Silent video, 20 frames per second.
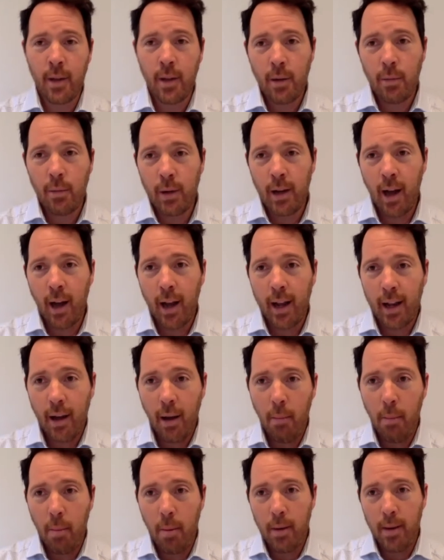We like
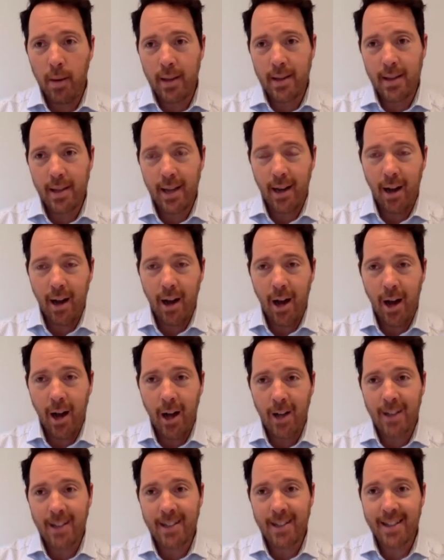companies that
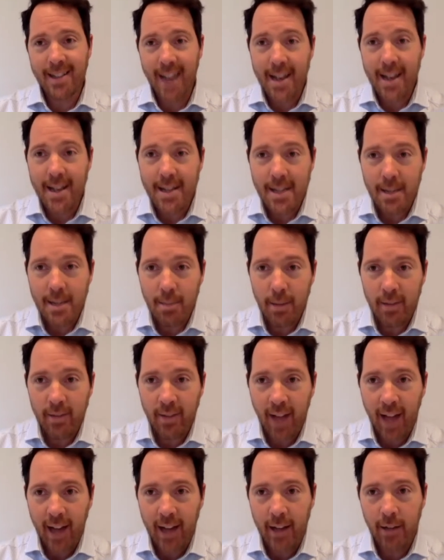are sensibly
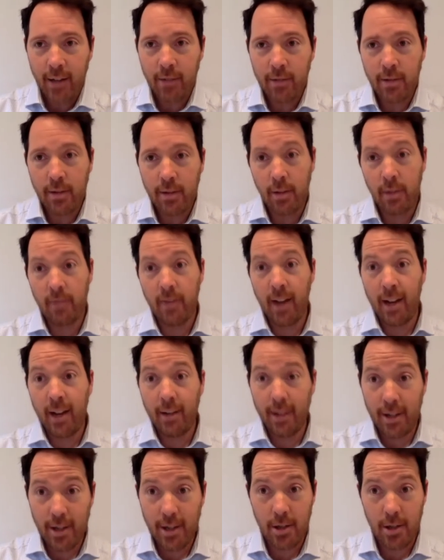valued, you know,
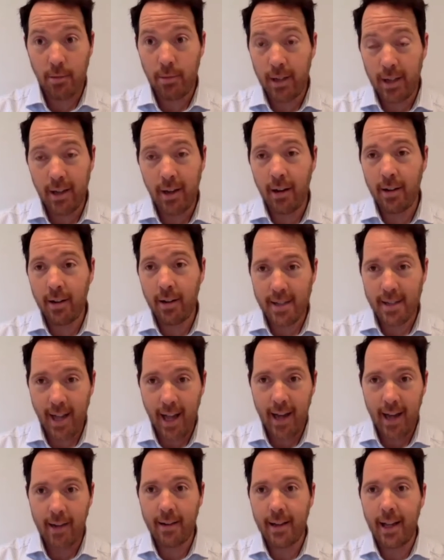valuations that we can
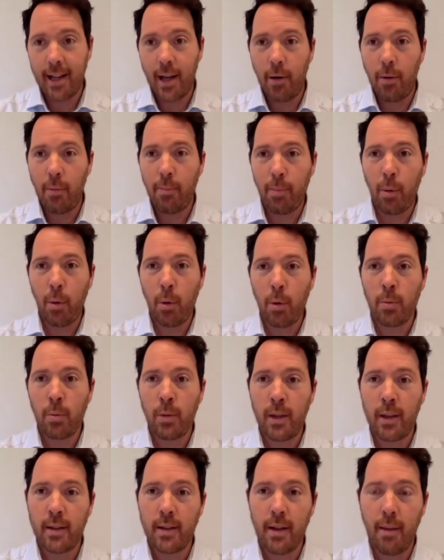understand and get on board
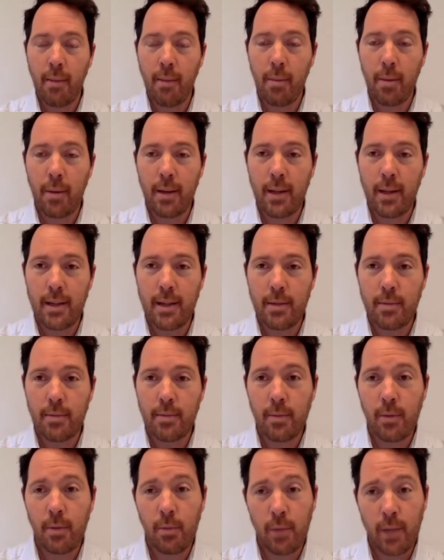with. Companies,
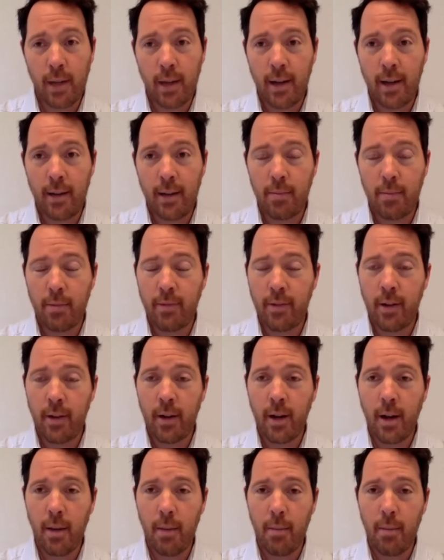you know, we clearly prefer
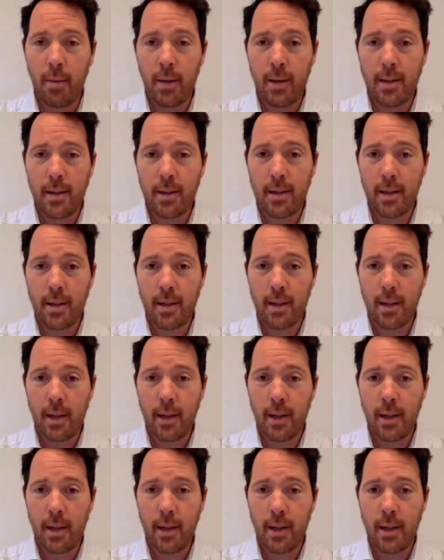companies that